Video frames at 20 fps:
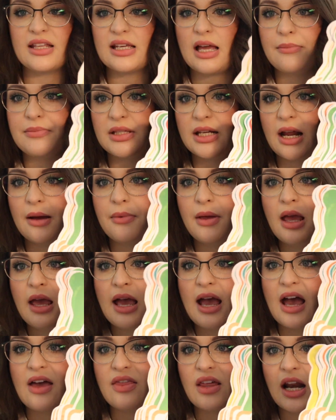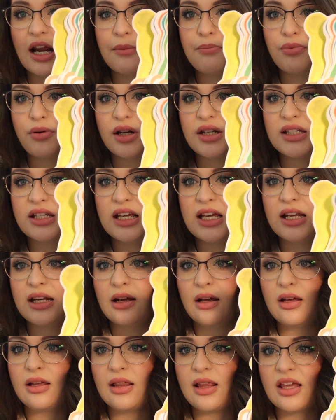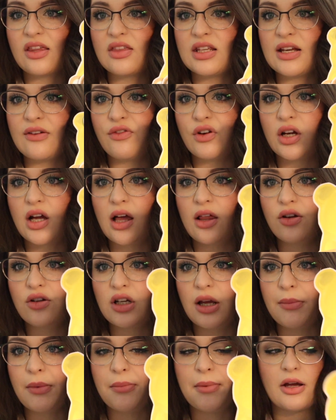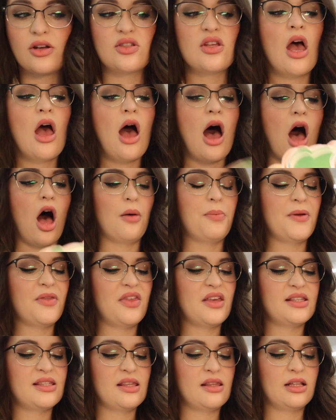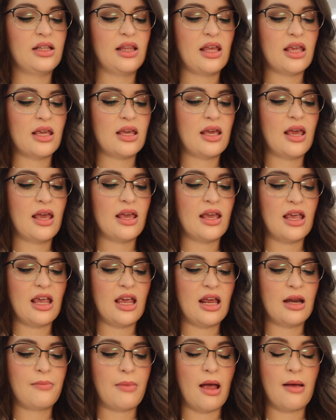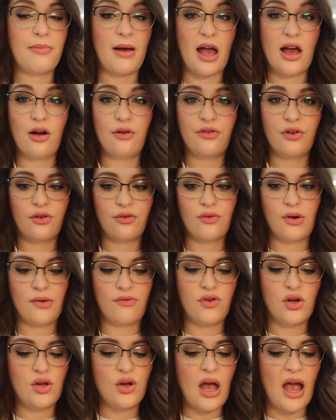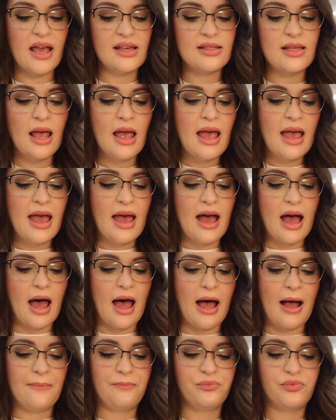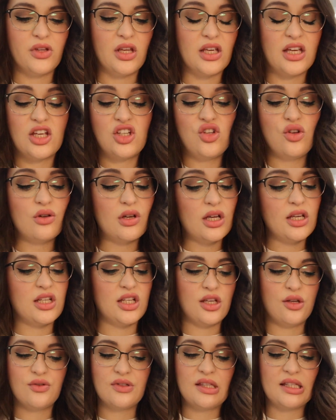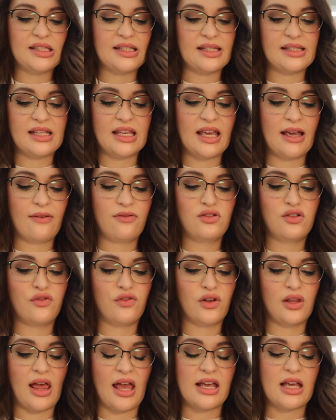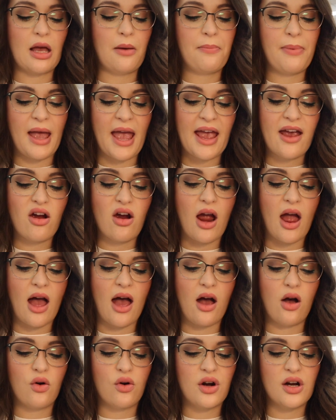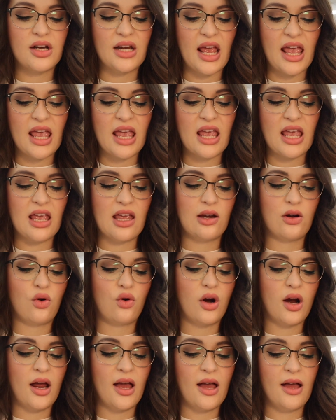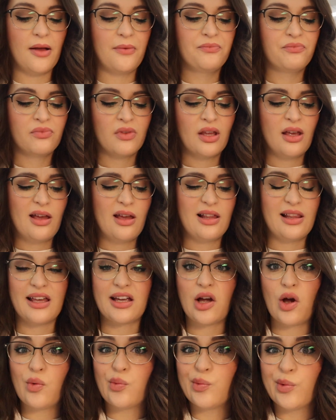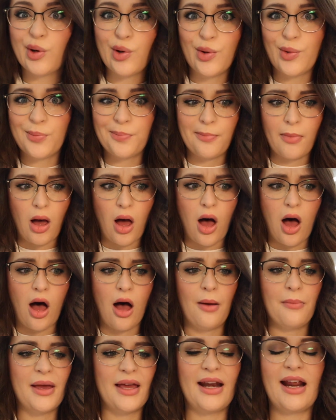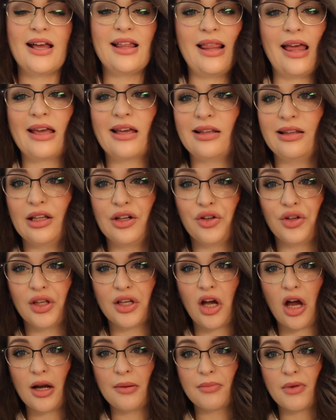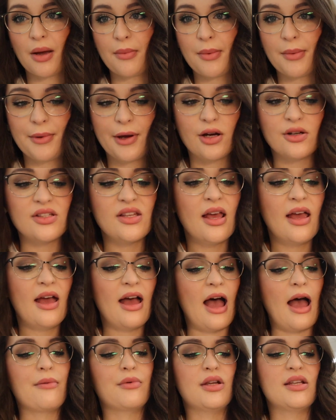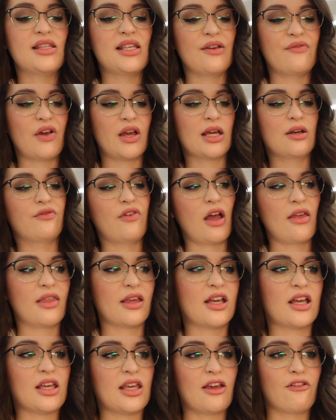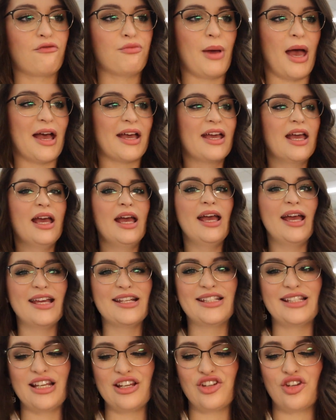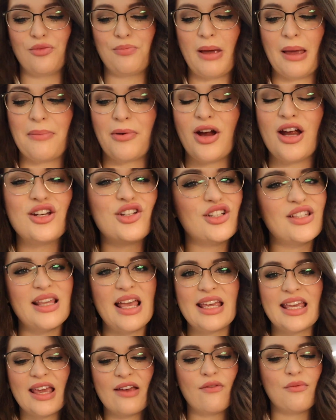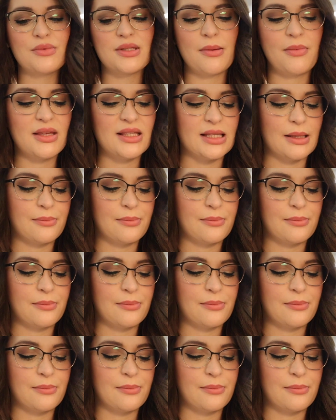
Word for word: typed it up and then I printed like the different colored gummy bears. I'll put this in the link in my bio for free for you guys, because you could use this as a gift for like a para or an aide or a room mom. And I like literally got him gummy bears. I'm gonna see if I can find like a gift bag and tissue paper and just like give him something